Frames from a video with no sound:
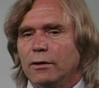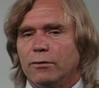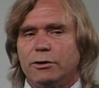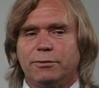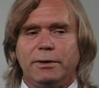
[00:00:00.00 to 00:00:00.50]

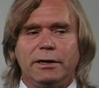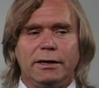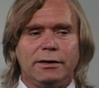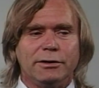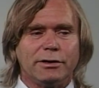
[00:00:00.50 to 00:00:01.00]
which
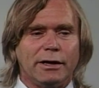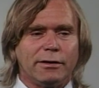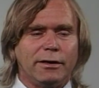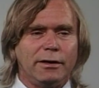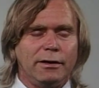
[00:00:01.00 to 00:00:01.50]
begins
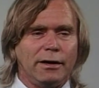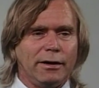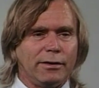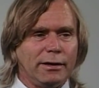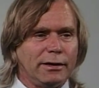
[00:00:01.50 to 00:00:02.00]
at the,
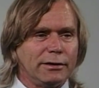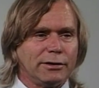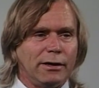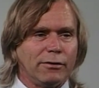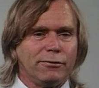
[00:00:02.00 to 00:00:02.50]
I think it is
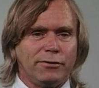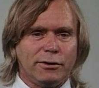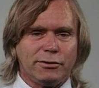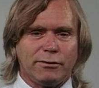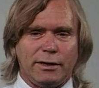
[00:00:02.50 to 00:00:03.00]
now the
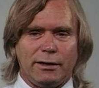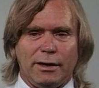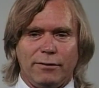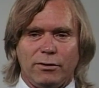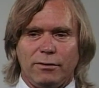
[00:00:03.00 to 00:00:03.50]
first grade
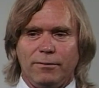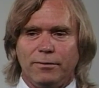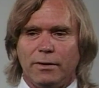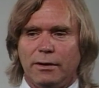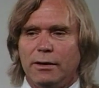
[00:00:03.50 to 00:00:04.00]
level,
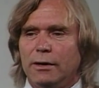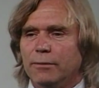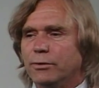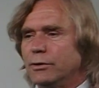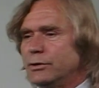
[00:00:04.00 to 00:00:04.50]

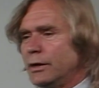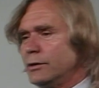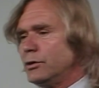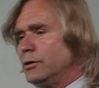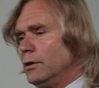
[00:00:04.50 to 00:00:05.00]

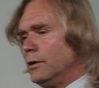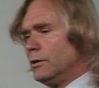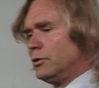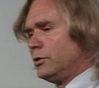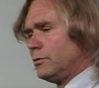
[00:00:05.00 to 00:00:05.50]
presents
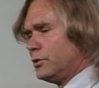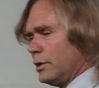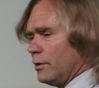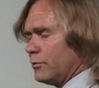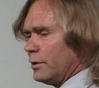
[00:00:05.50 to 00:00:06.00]
to
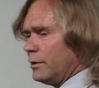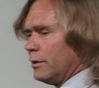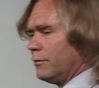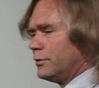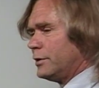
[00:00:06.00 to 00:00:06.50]
children
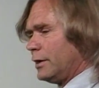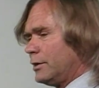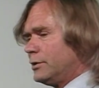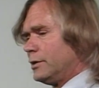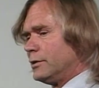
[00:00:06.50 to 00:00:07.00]
of
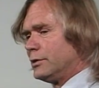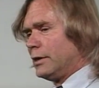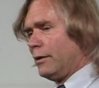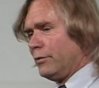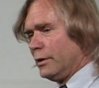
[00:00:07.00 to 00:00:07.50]
6 and
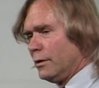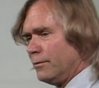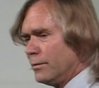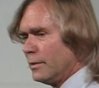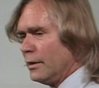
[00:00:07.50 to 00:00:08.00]
7
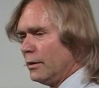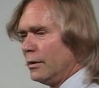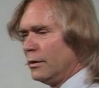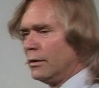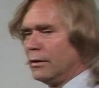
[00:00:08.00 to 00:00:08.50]

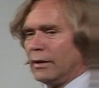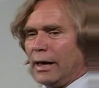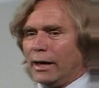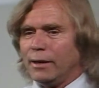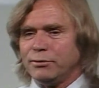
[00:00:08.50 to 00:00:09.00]

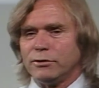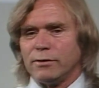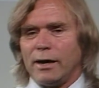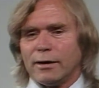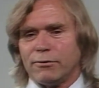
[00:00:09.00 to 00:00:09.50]

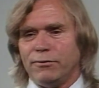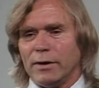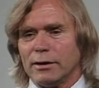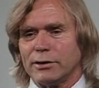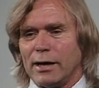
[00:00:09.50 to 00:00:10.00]
abstract
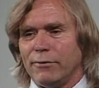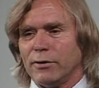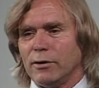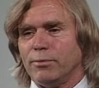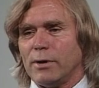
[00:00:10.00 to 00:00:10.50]

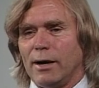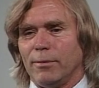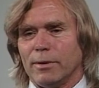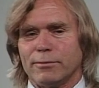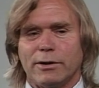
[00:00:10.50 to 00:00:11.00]
philosophical
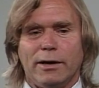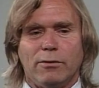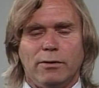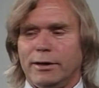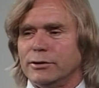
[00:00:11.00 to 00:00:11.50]
problems
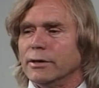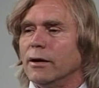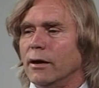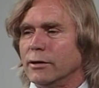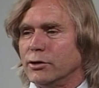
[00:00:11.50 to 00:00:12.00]
like, what is
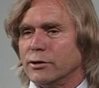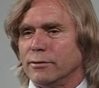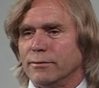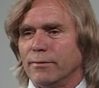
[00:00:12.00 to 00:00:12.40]
knowledge?